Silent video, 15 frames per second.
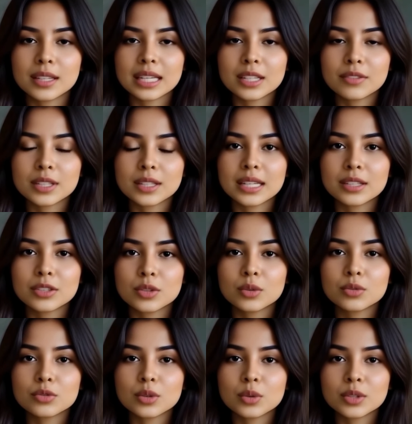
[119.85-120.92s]
evenly through
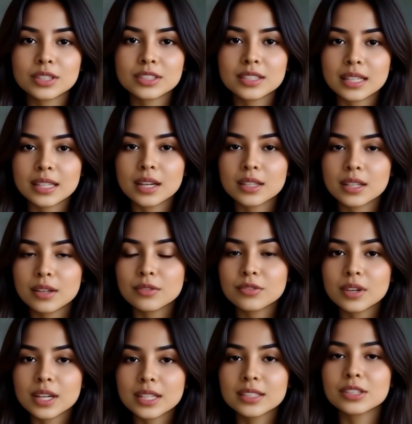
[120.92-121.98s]
fluids in a
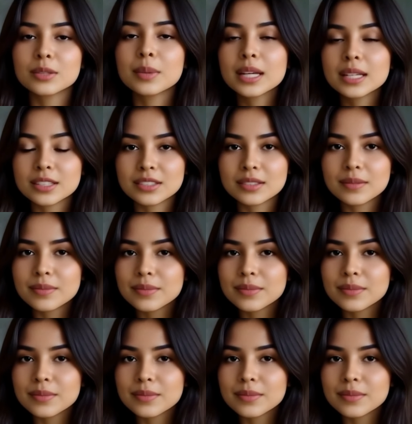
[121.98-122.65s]
confined space.